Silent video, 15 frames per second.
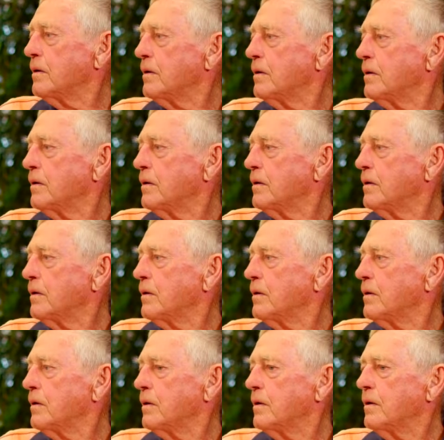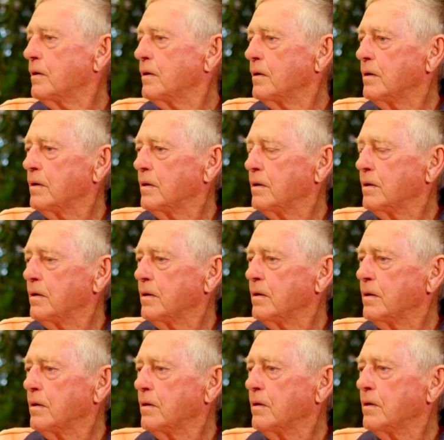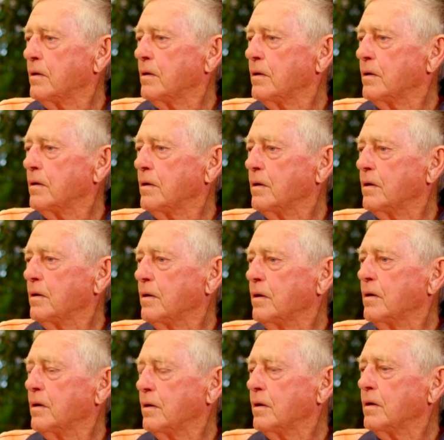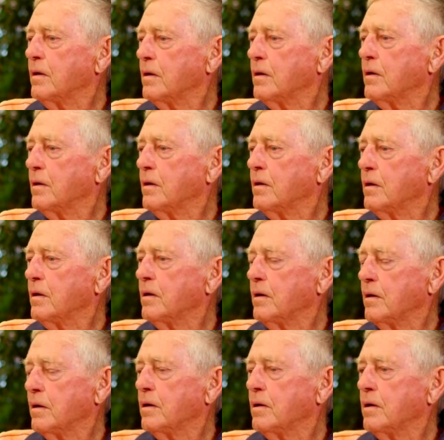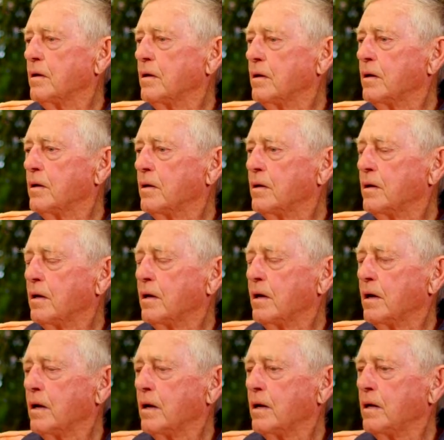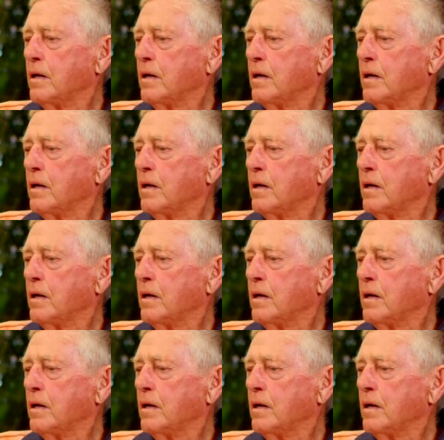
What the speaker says: The person shown says nothing.